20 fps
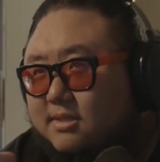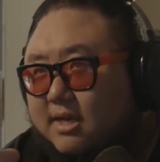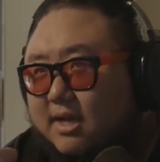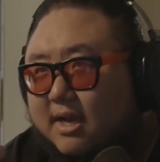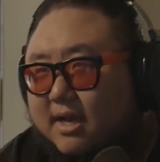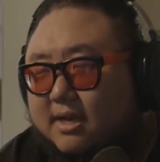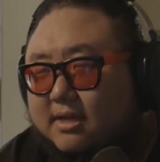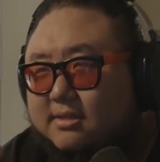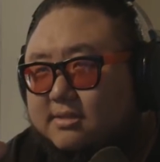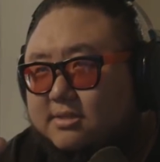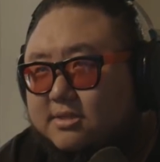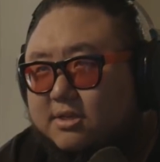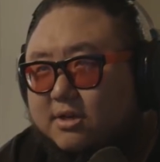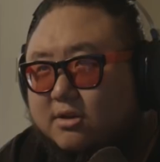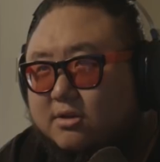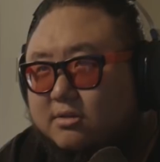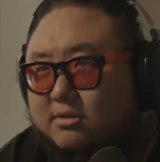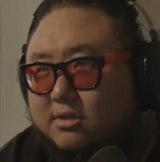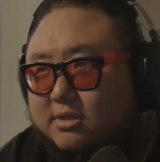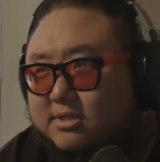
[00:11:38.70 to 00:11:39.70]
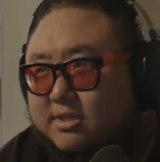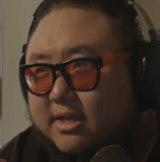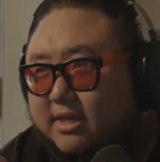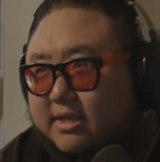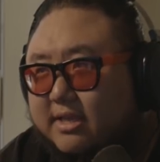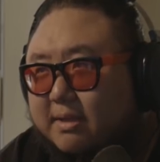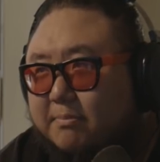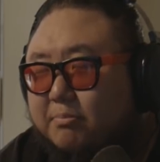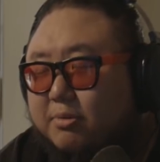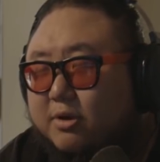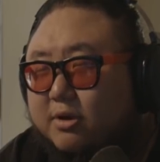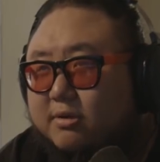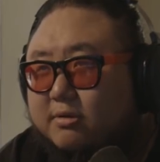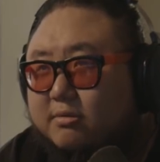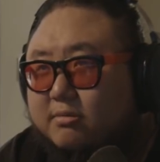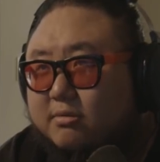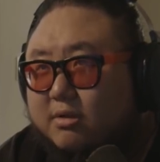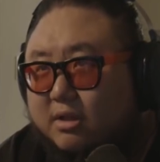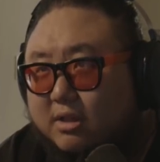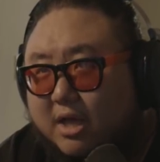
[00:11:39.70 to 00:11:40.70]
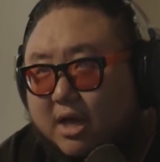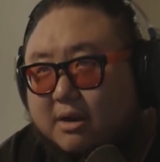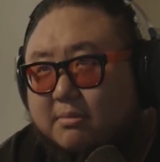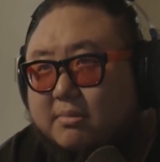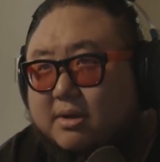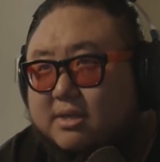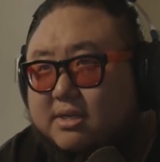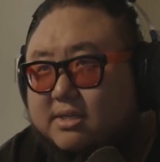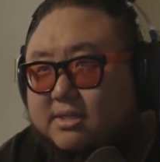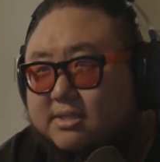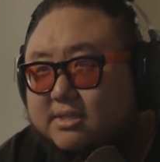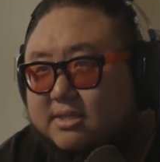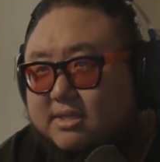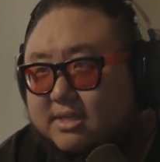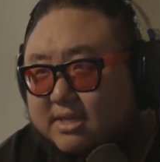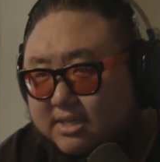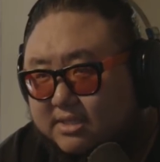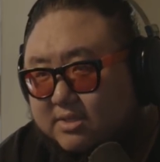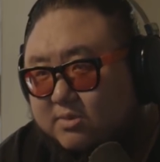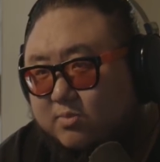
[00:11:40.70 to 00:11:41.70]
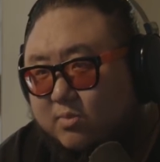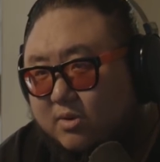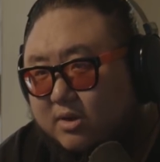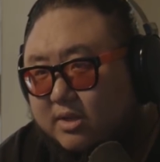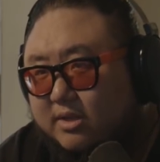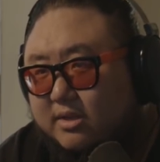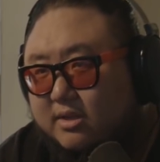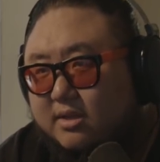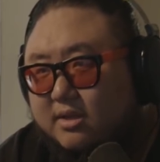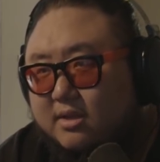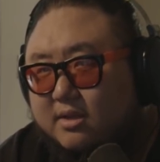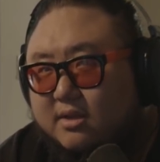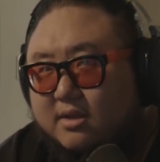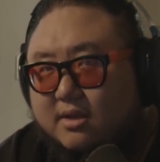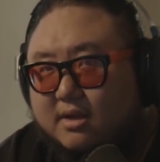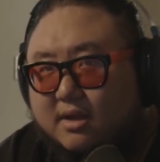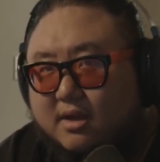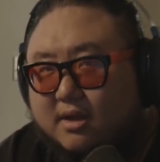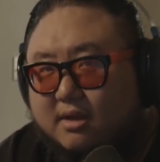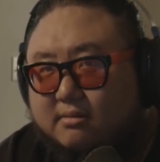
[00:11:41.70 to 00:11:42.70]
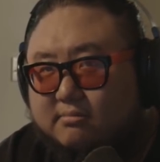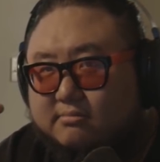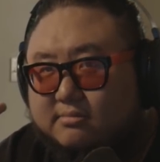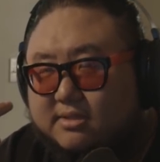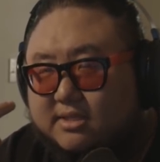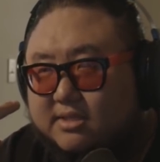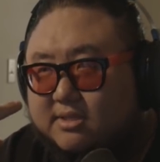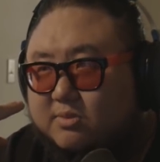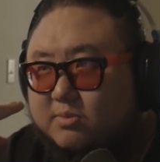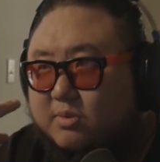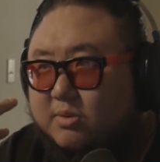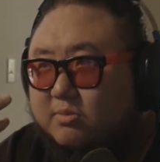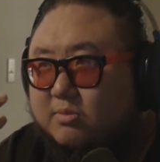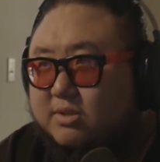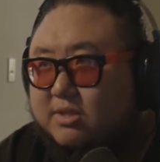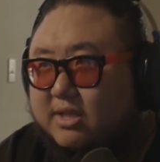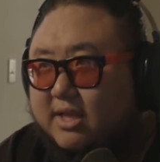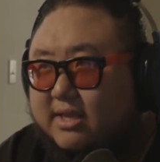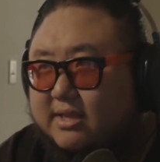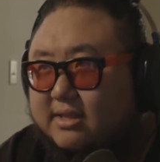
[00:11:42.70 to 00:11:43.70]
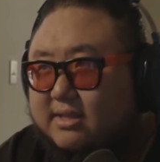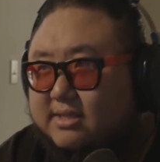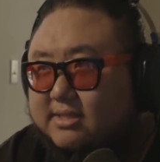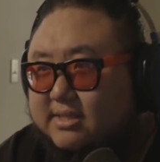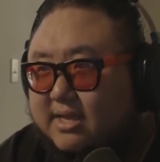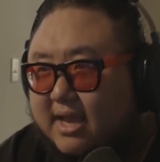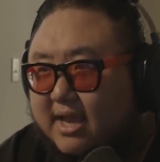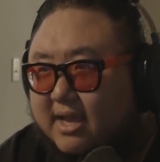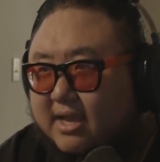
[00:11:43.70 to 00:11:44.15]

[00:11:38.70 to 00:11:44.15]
Yeah, so looks like they put a lot of money into this one. This one with like this